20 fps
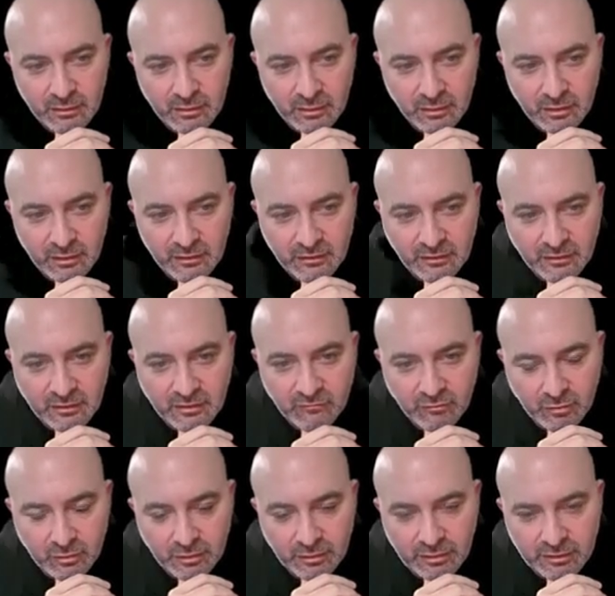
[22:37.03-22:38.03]
All right, so
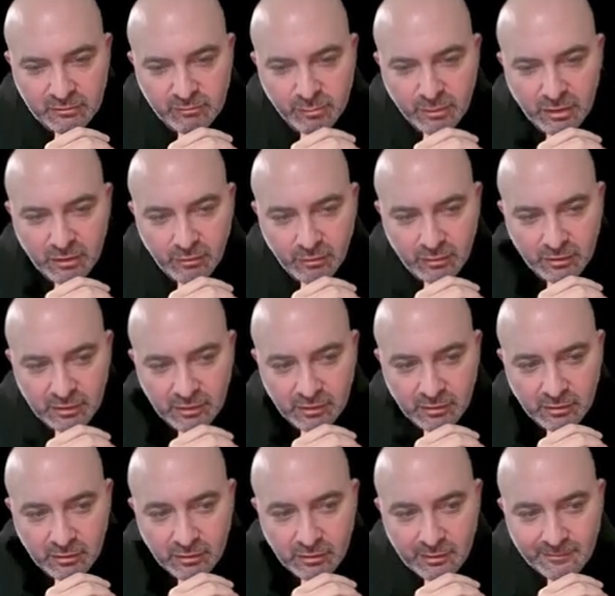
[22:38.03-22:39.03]
Veroli gets priority
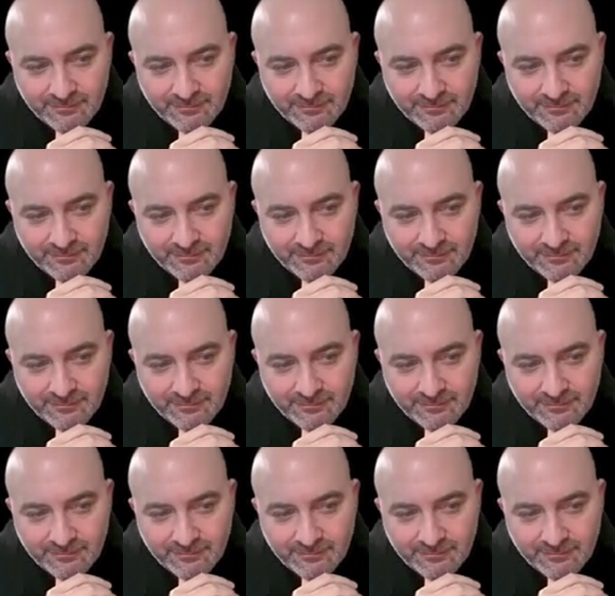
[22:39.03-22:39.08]
here,